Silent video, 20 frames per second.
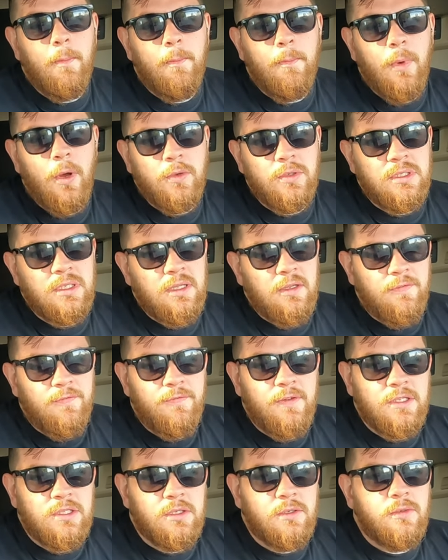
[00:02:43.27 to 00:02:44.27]
mostly the
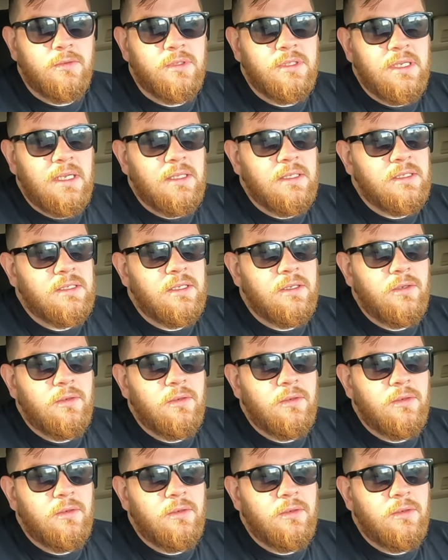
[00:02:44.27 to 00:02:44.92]
physical sense that